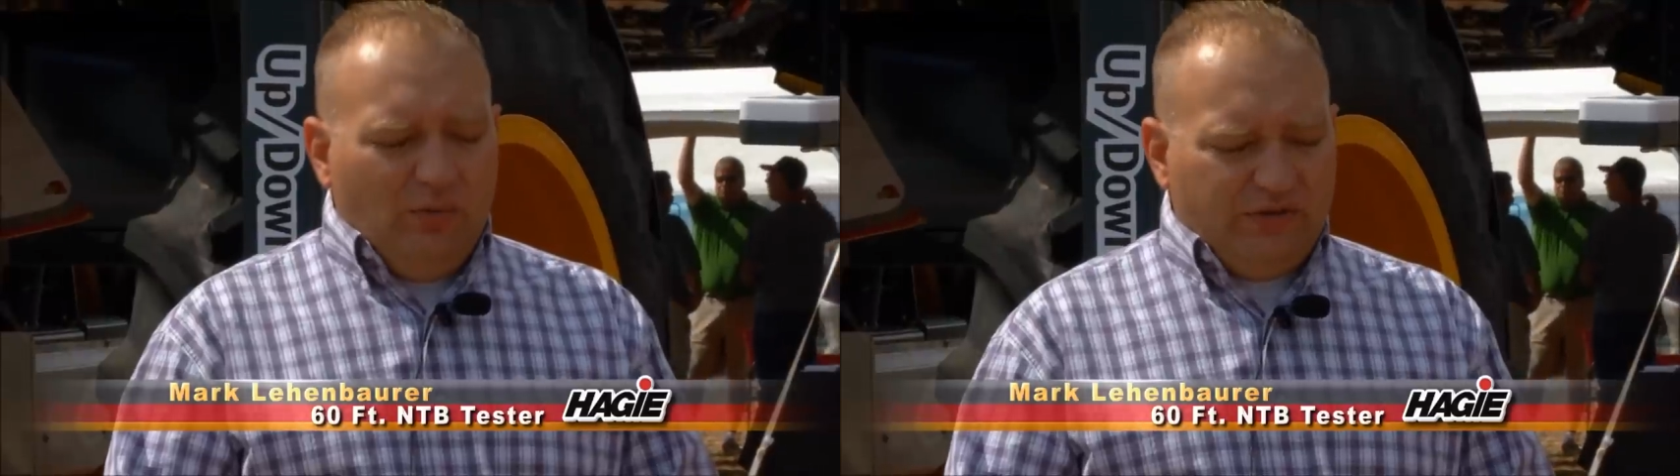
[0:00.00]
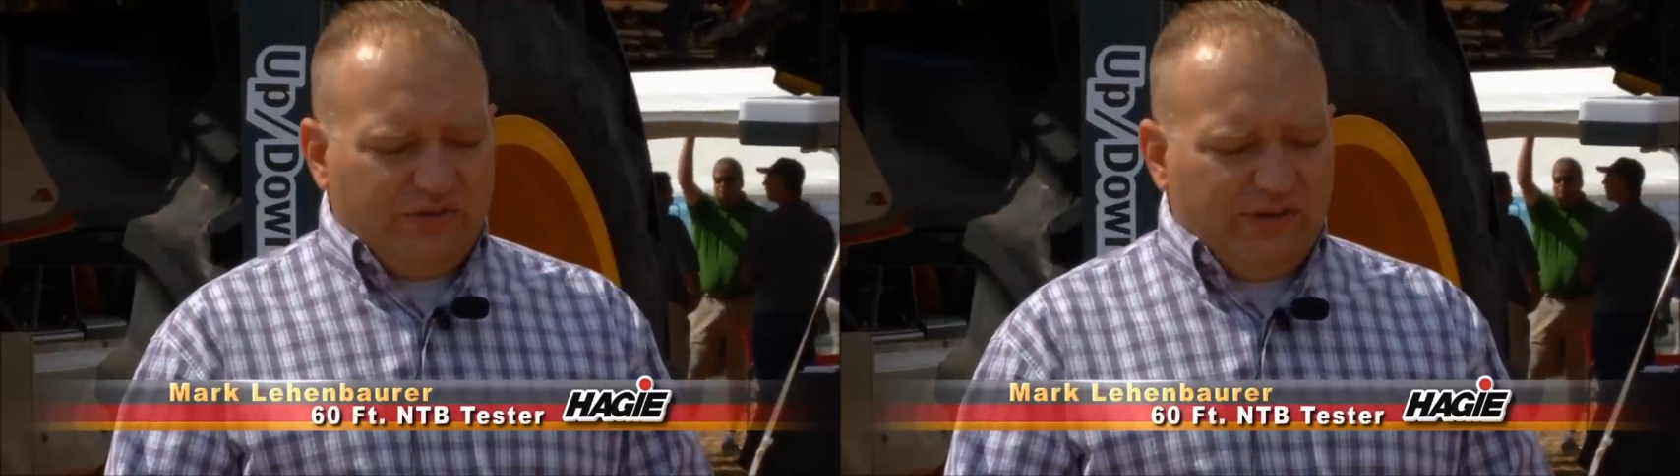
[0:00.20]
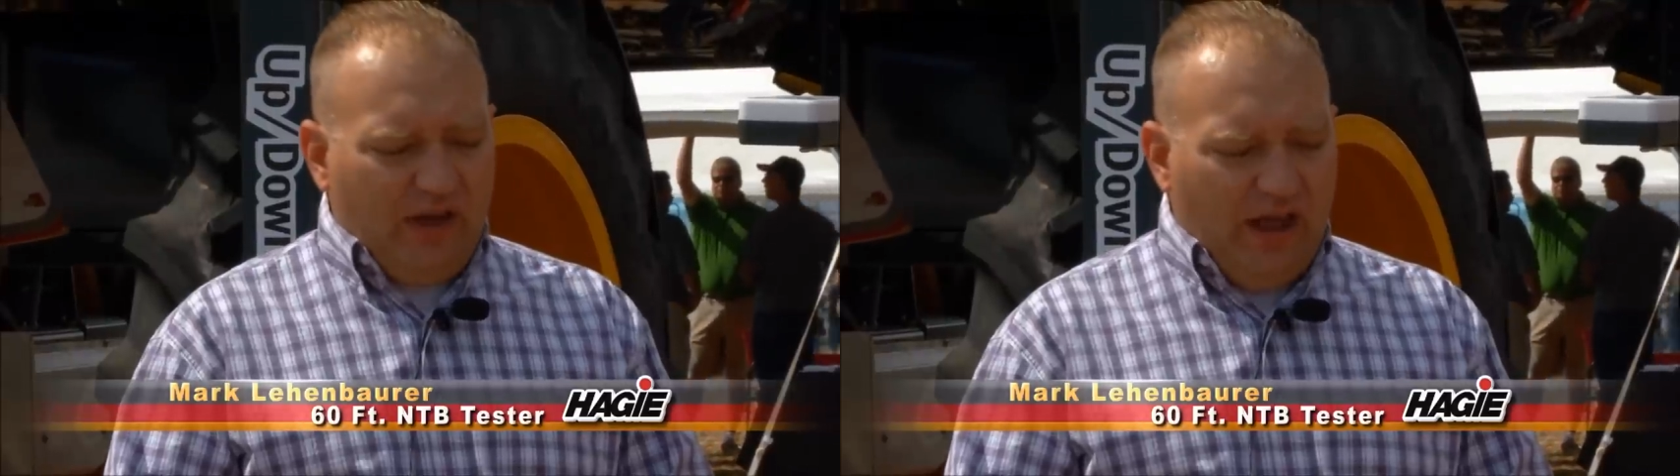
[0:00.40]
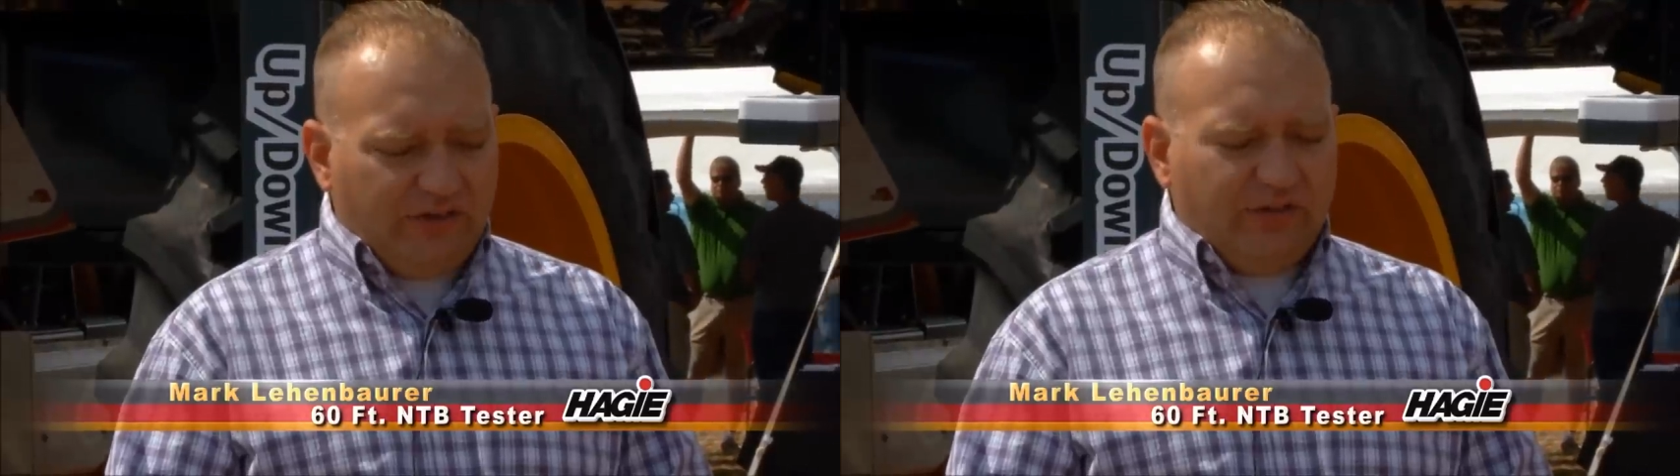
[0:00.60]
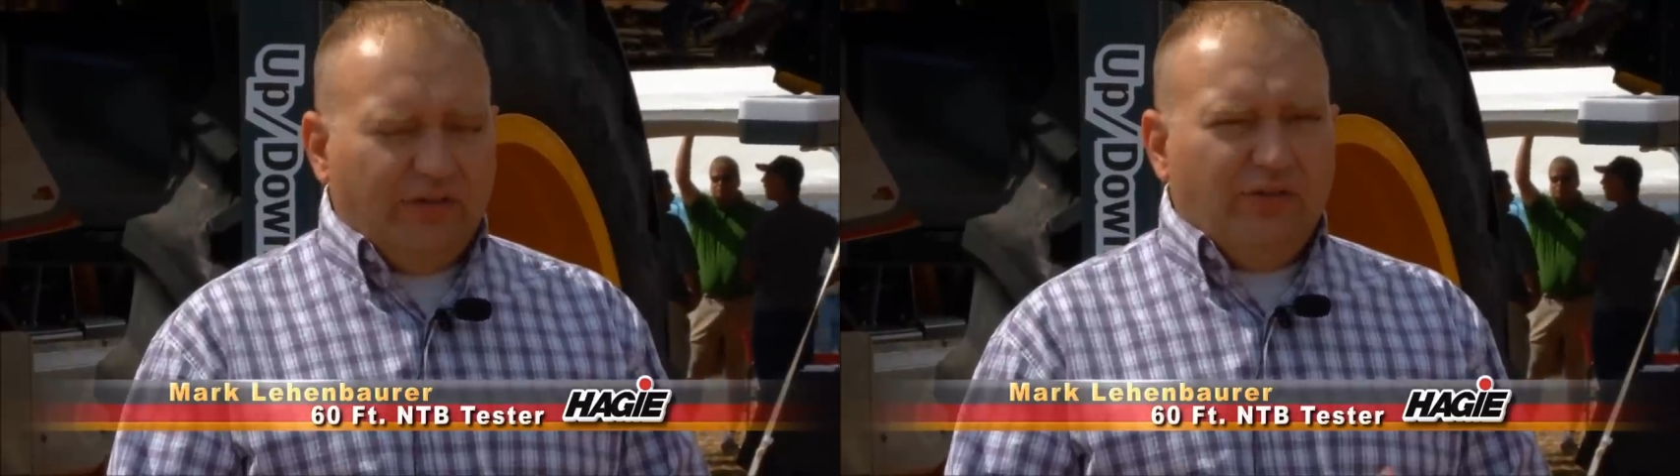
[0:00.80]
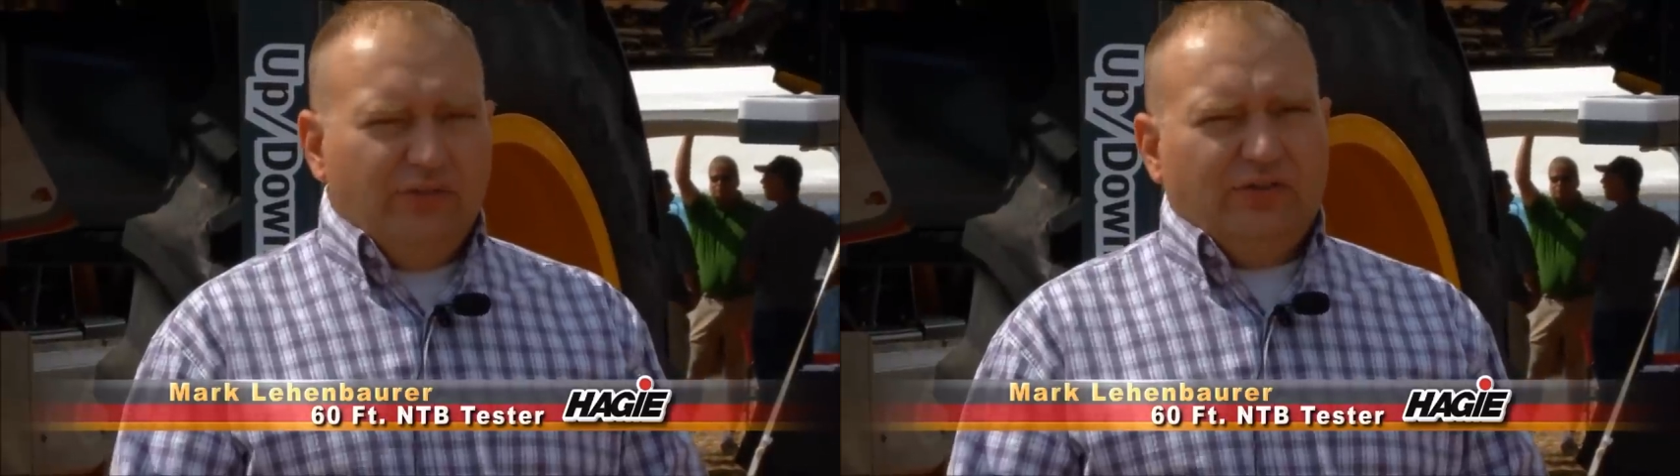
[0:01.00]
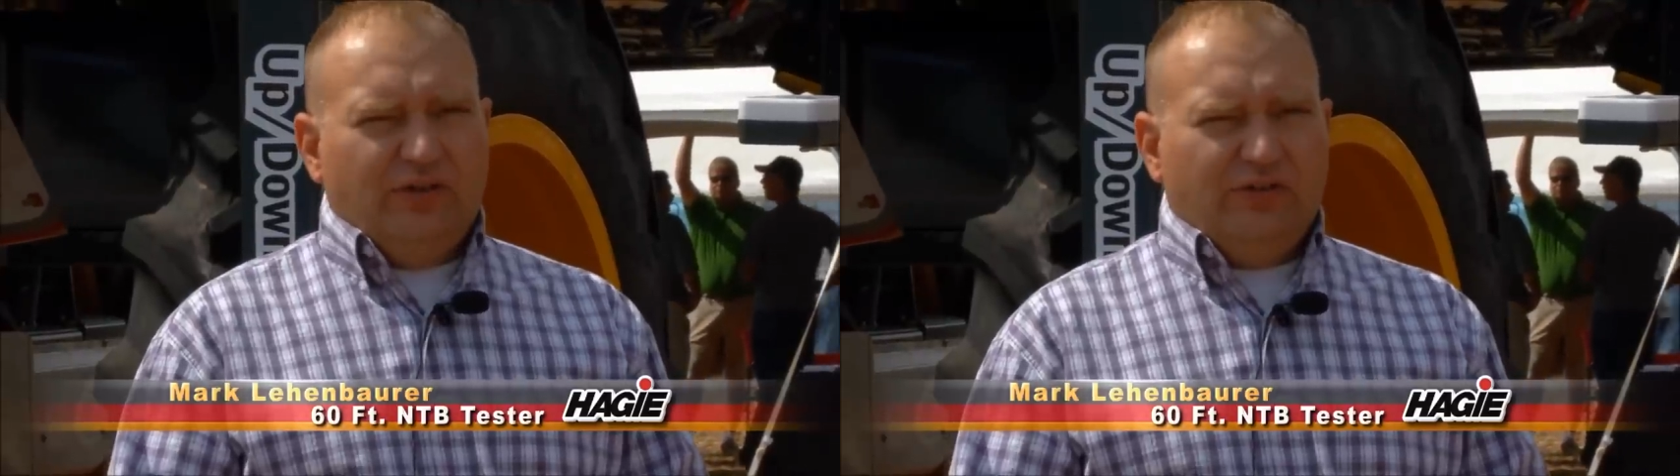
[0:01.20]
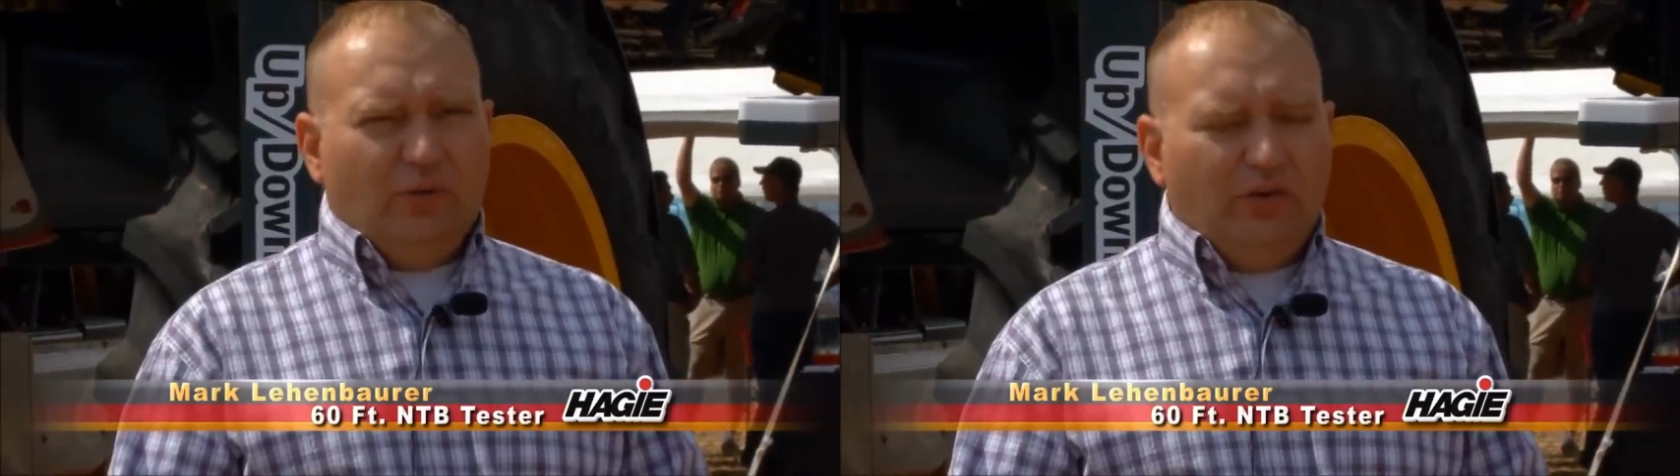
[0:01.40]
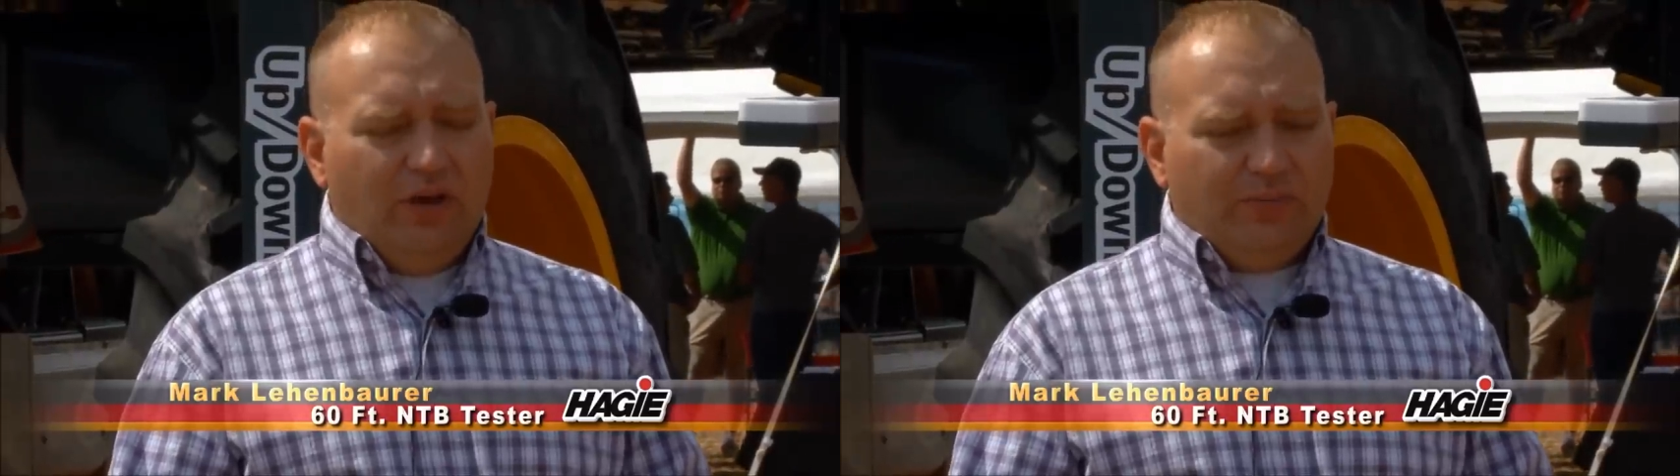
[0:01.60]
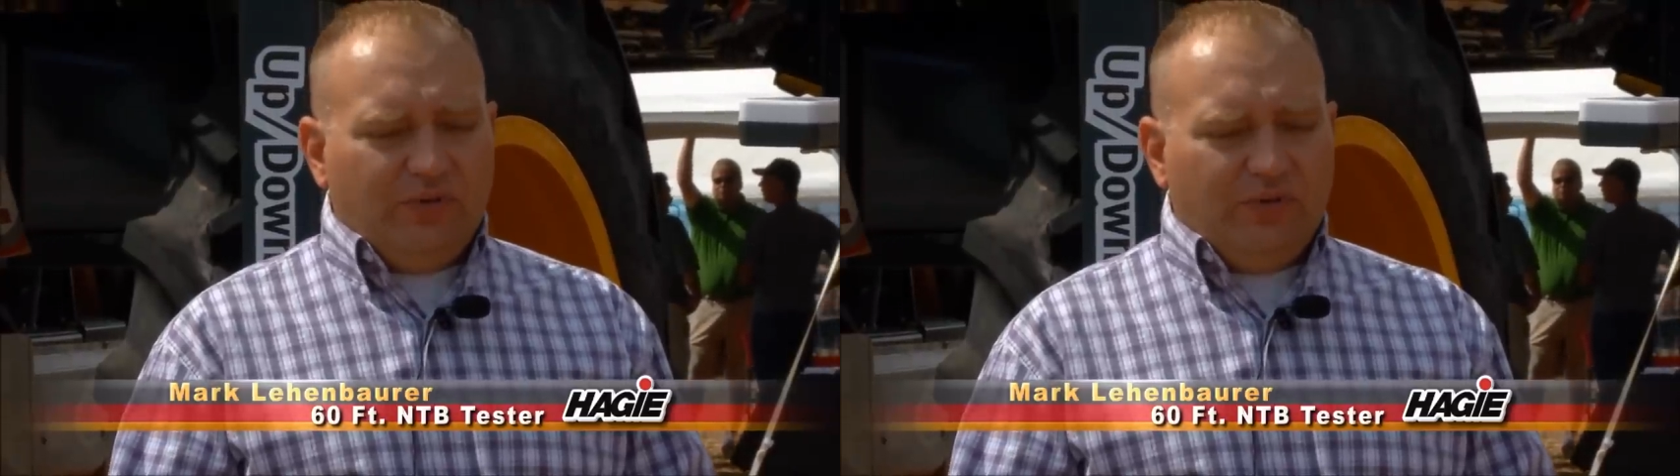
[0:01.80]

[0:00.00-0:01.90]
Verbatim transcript: which uh, actually loosened our soil up.